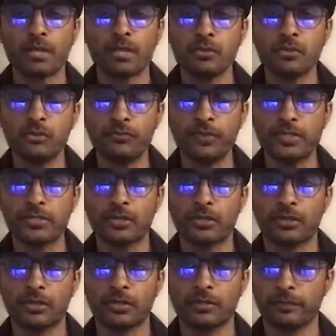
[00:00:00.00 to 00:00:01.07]
so far so
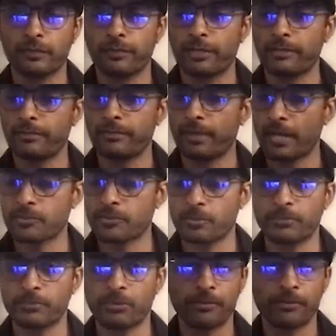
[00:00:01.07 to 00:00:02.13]
good. We've been blessed
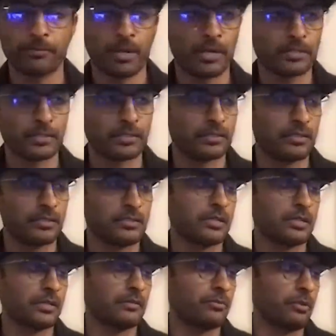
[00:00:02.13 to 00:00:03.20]
with great
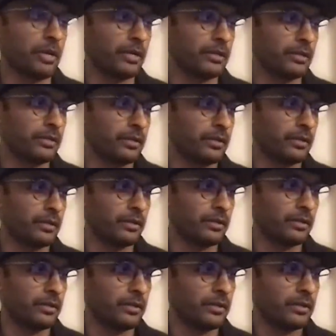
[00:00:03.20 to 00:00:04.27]
partners and great
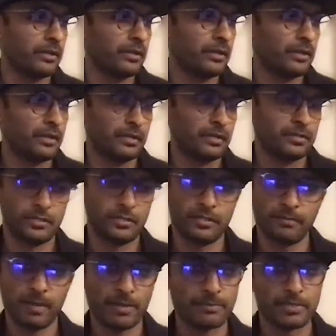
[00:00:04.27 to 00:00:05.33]
uh, uh,
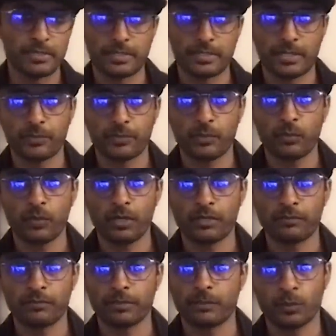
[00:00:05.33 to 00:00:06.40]
team members that we
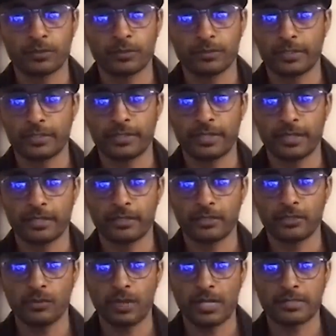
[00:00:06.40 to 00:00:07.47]
work with both in India and the
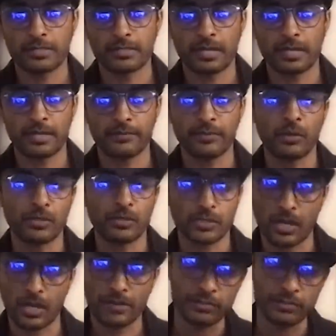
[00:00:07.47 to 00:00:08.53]
US. And we
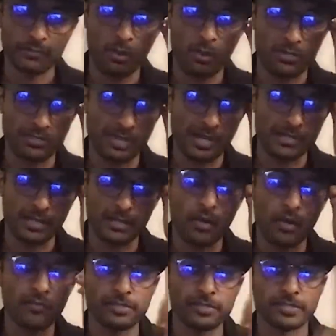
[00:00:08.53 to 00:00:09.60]
also have a small satellite
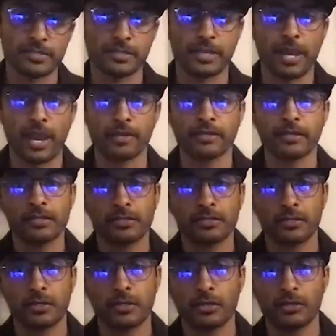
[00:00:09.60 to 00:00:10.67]
office in Canada.
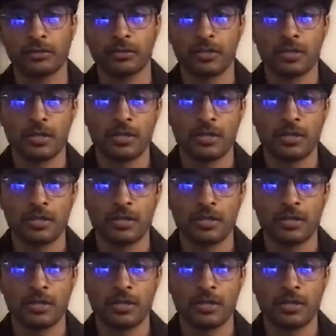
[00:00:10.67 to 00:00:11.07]
So